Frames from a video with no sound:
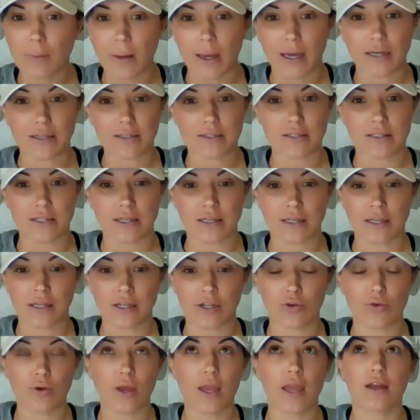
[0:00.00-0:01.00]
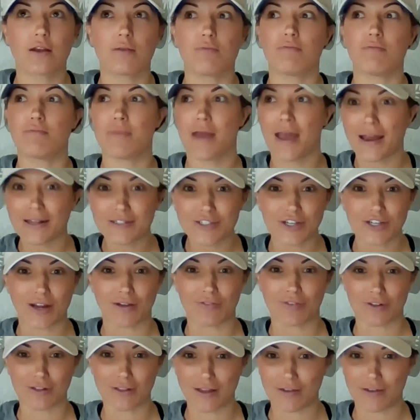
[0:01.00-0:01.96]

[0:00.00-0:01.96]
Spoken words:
Madison and you can't imagine ever